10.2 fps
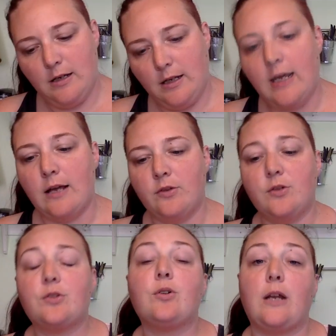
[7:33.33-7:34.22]
Yeah,
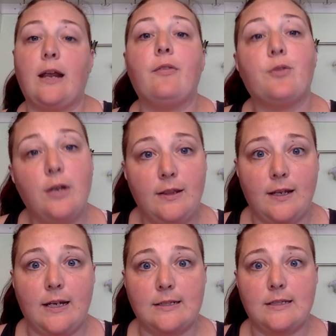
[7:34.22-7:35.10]
three
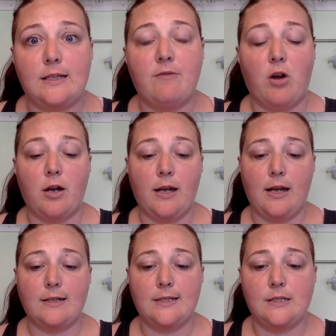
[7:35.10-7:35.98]
things that they've already
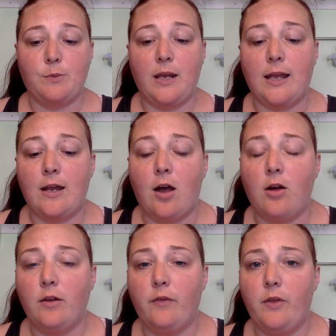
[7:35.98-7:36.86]
announced this week, and
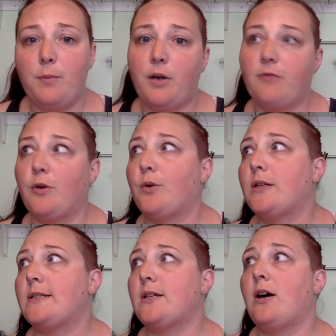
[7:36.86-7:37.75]
all of them are
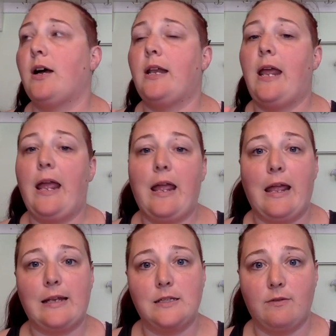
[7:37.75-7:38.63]
focused on
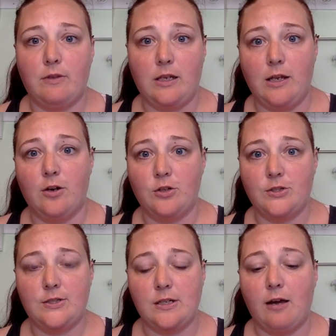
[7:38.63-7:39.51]
end of the year
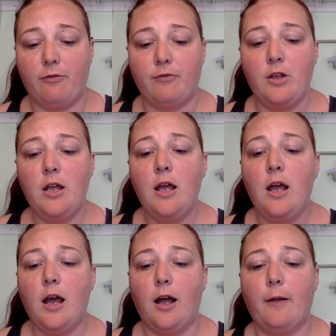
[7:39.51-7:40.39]
stuff.
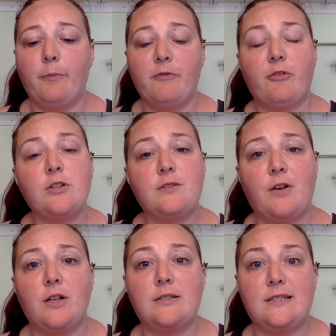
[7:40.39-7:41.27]
First of
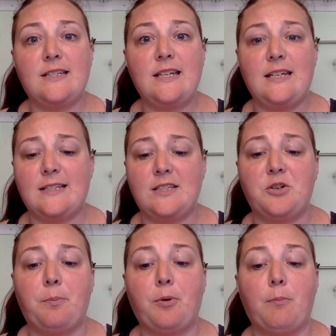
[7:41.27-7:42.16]
all, Disney is
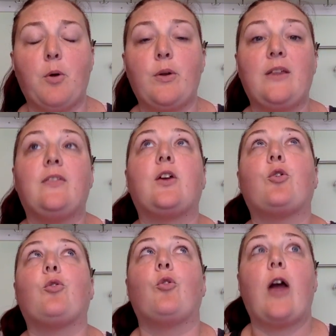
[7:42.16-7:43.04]
still promoting the
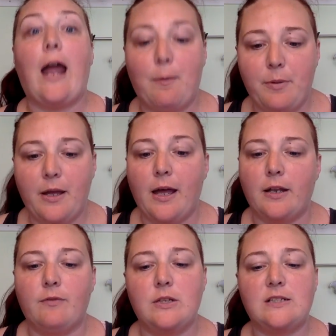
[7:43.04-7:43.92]
crap
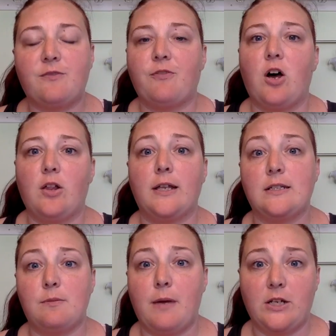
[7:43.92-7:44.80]
out of this Fall
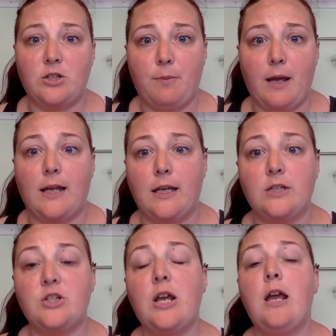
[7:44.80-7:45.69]
into Magic
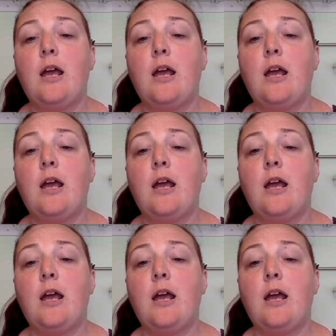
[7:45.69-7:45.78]
package,